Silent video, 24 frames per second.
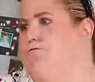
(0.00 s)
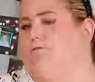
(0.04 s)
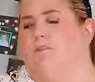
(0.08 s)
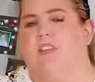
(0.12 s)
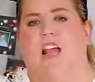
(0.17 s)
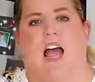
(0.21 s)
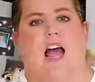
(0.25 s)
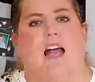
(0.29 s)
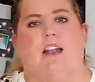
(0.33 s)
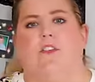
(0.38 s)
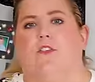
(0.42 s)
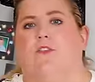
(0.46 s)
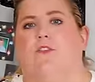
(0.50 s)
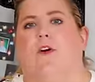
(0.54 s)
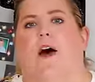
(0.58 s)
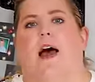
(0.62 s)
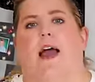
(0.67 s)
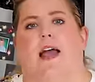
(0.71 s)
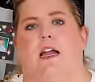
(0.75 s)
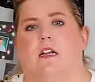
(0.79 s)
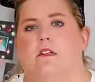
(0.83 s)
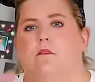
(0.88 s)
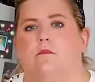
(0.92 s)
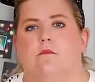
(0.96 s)
that's
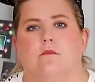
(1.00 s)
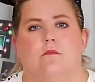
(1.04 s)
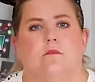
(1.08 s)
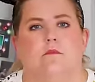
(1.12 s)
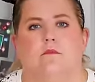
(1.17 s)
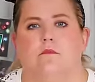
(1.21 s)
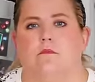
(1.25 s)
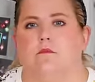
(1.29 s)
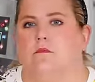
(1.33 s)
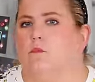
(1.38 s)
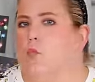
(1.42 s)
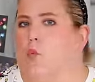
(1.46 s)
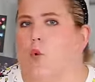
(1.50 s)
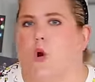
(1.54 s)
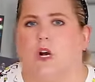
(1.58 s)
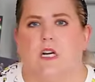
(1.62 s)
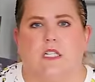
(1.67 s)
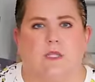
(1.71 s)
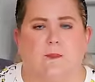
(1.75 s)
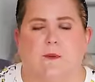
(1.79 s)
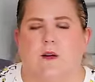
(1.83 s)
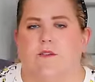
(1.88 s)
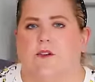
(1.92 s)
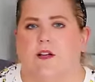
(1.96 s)
fine.
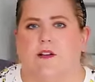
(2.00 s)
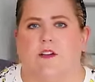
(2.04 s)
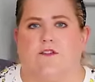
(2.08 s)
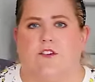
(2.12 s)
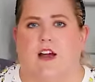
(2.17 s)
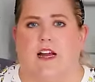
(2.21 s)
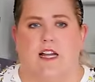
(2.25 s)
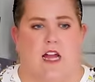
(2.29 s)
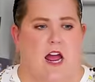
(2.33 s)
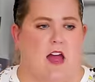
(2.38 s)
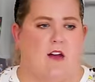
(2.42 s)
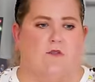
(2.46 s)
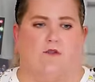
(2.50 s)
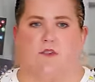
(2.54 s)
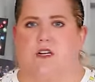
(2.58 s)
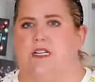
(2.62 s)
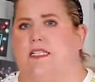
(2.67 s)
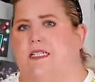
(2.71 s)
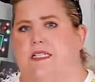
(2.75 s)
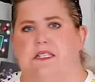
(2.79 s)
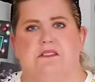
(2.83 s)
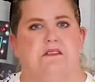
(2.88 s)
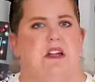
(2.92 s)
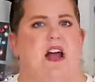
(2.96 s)
Works perfectly fine.
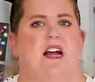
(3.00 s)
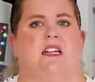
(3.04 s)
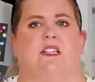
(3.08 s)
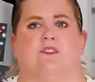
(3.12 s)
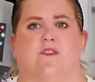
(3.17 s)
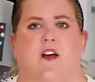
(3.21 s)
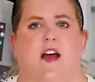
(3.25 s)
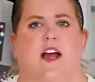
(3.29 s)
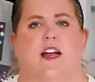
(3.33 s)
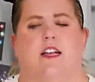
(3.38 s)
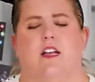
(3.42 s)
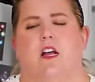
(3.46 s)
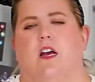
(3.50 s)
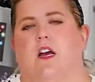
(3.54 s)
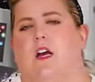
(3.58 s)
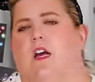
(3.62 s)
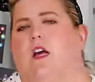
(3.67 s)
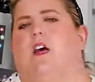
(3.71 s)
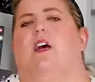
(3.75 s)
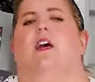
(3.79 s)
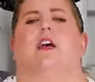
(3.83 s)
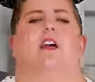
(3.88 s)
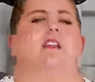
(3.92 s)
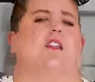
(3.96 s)
Everest, that's fine.
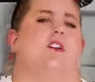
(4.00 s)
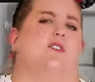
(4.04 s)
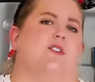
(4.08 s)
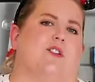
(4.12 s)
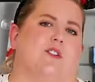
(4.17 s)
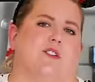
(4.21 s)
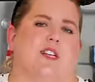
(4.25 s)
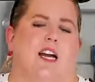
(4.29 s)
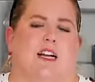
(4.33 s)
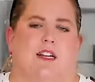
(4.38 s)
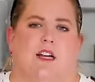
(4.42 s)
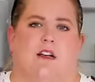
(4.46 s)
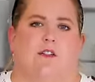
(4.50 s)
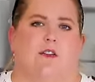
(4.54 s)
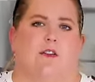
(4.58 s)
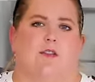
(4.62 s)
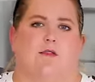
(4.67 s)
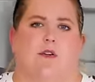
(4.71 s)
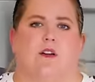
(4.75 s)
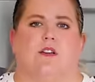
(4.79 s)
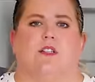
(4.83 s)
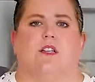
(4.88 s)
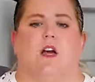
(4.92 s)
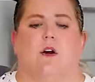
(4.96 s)
And those are technically
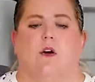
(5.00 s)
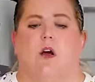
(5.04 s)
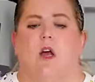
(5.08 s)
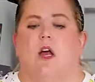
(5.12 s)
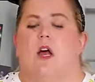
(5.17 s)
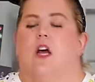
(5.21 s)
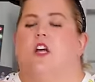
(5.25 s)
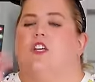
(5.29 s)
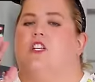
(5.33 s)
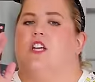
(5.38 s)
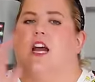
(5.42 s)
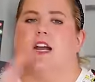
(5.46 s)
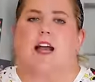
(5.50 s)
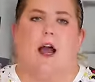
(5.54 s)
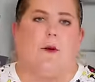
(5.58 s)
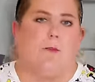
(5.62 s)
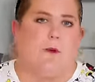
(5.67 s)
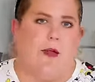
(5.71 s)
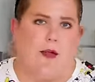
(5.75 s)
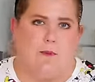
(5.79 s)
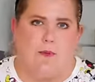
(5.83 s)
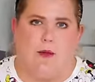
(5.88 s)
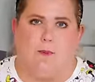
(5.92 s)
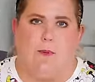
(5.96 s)
thrills. So check out
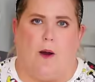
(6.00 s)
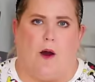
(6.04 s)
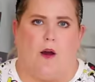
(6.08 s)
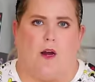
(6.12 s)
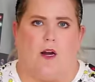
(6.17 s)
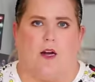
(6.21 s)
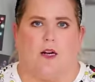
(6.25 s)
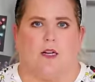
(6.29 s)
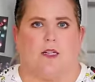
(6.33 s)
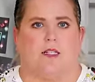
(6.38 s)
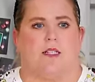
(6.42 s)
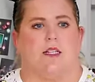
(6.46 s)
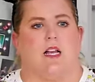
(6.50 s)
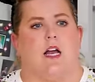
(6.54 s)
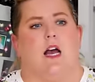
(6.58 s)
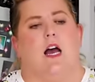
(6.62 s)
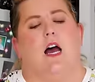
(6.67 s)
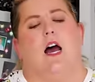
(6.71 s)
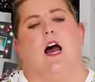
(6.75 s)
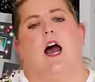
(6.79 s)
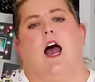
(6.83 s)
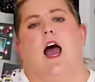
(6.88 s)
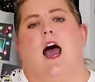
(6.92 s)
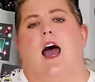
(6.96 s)
Pammy Parks
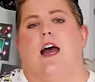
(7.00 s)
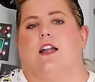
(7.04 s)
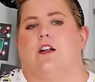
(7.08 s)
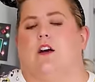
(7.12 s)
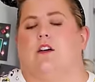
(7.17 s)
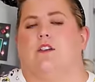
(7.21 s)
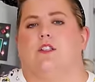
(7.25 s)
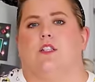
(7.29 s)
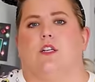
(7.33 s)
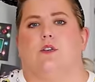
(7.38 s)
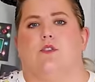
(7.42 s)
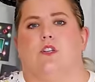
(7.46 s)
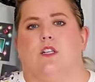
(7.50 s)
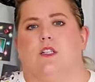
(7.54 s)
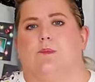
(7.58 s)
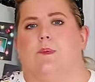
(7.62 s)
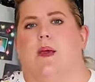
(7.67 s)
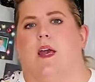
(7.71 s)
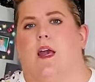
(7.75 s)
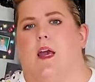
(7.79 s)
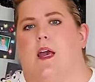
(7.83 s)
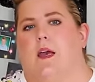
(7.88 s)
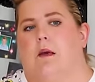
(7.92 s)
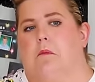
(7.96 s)
and also just
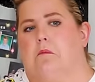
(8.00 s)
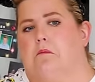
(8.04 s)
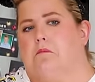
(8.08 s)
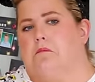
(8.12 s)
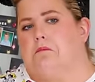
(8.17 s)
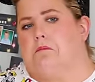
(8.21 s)
be